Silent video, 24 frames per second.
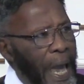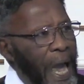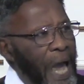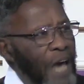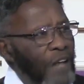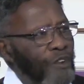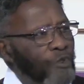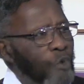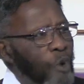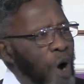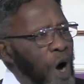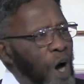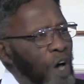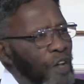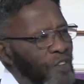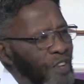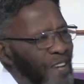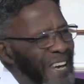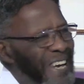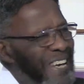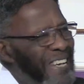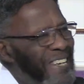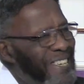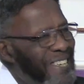as
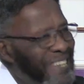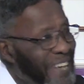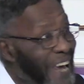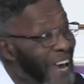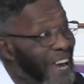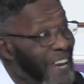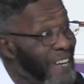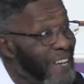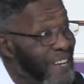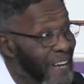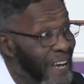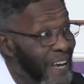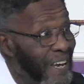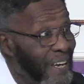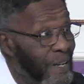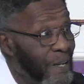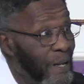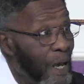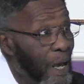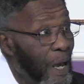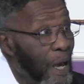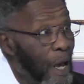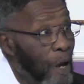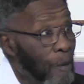was
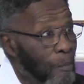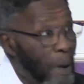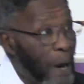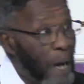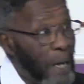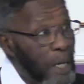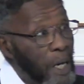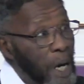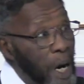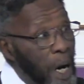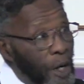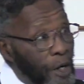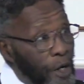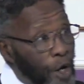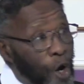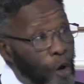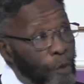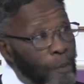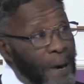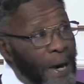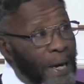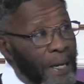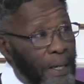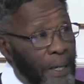intended by God
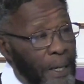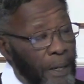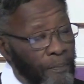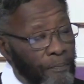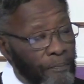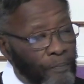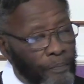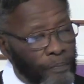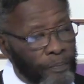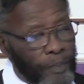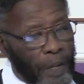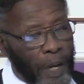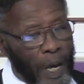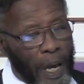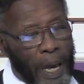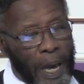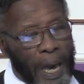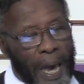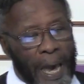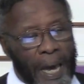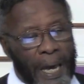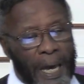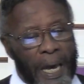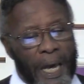Almighty.
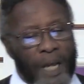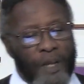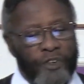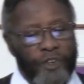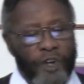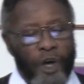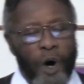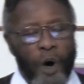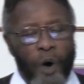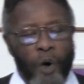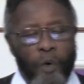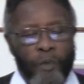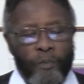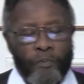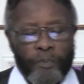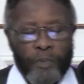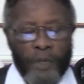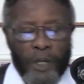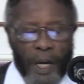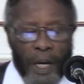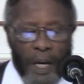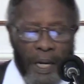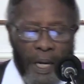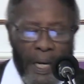And
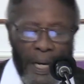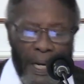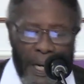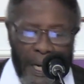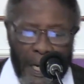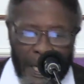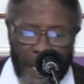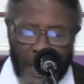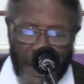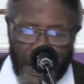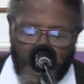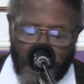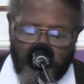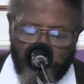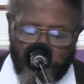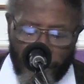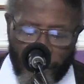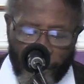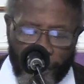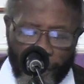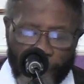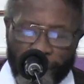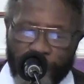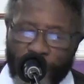so uh,
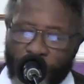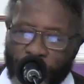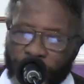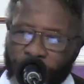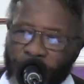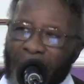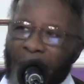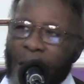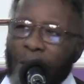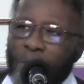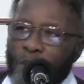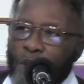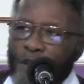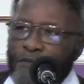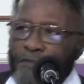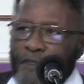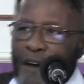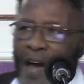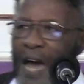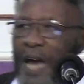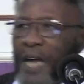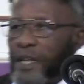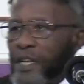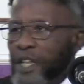the first time we
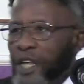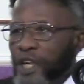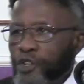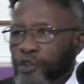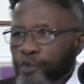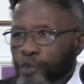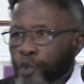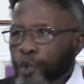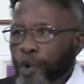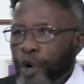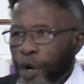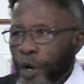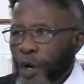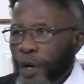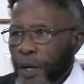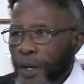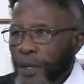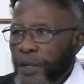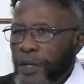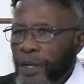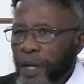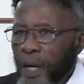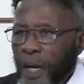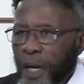find this
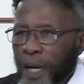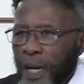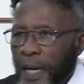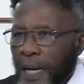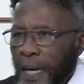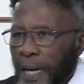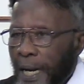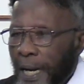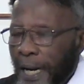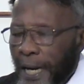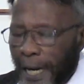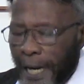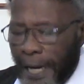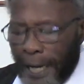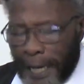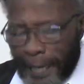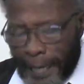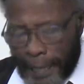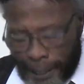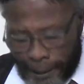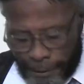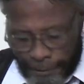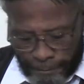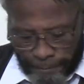word
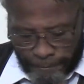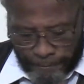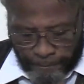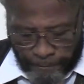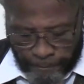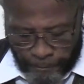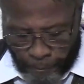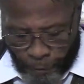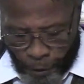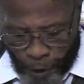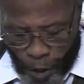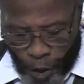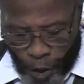um,